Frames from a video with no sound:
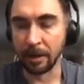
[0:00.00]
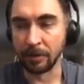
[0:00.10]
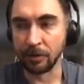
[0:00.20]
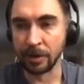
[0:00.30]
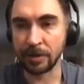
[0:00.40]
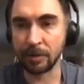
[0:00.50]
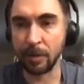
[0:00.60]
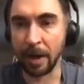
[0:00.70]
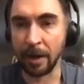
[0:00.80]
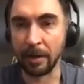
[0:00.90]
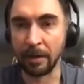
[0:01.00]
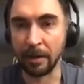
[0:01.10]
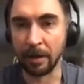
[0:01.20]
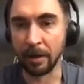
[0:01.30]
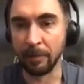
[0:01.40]
just by,
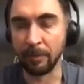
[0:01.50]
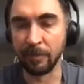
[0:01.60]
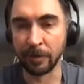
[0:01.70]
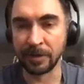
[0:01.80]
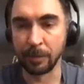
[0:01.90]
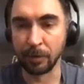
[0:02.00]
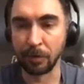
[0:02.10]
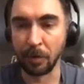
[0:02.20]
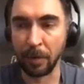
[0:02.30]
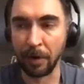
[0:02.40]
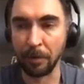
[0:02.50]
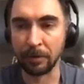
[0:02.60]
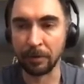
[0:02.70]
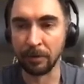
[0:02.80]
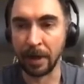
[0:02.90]
for example, comparing
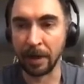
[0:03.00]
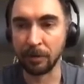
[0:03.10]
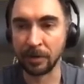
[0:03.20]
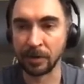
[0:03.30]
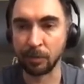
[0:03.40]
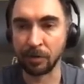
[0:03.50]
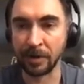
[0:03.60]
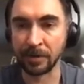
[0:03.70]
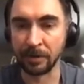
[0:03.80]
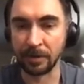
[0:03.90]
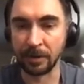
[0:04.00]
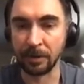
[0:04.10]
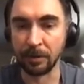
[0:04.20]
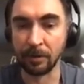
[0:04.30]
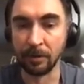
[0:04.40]
the addresses present
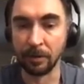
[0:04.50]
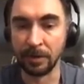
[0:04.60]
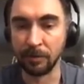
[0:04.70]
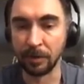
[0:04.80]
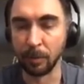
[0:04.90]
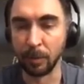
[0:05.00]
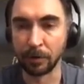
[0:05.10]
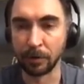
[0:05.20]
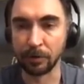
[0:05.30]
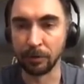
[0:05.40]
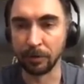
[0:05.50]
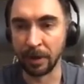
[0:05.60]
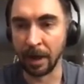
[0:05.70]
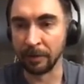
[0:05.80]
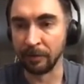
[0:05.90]
in the different blocks you're looking
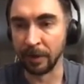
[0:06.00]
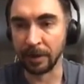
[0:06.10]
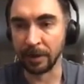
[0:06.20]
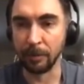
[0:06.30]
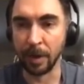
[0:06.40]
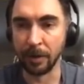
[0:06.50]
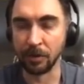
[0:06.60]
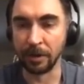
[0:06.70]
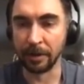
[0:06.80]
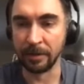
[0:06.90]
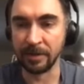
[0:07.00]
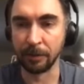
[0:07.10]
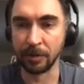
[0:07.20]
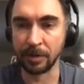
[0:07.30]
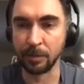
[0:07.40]
at. They can imagine that these
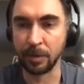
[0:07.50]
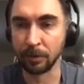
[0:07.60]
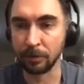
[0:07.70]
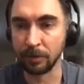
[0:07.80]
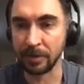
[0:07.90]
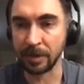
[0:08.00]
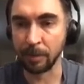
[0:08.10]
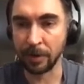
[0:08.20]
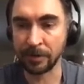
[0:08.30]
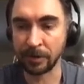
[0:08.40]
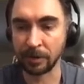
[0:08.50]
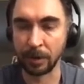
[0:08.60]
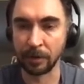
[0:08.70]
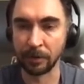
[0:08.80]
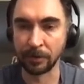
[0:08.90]
addresses belong to the same person
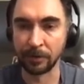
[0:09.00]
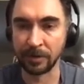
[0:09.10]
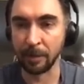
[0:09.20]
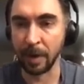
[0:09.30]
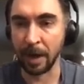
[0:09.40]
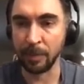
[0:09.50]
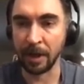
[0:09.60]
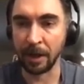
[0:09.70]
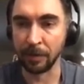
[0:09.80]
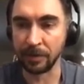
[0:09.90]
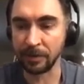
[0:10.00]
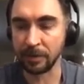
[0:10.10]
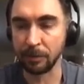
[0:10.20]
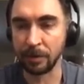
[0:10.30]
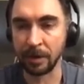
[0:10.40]
because the same IP address is
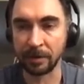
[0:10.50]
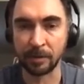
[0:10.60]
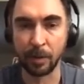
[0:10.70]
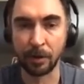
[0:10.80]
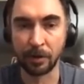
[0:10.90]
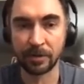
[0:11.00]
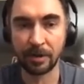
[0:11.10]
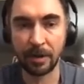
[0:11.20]
looking at the blocks.